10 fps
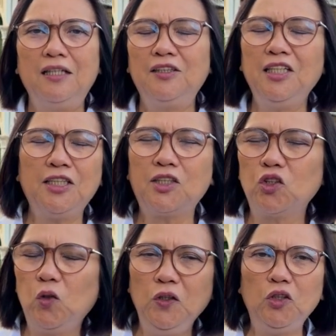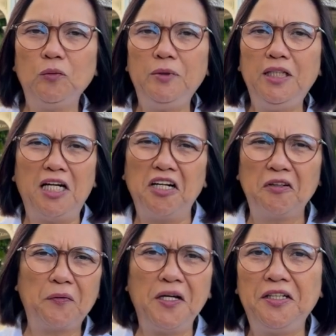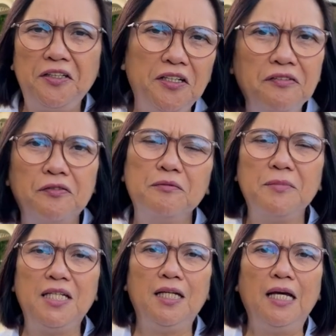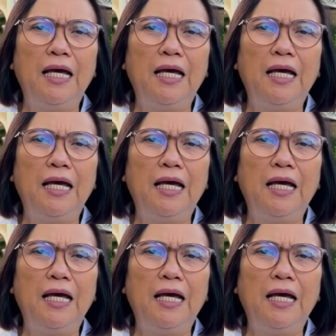this is going to be a great year for me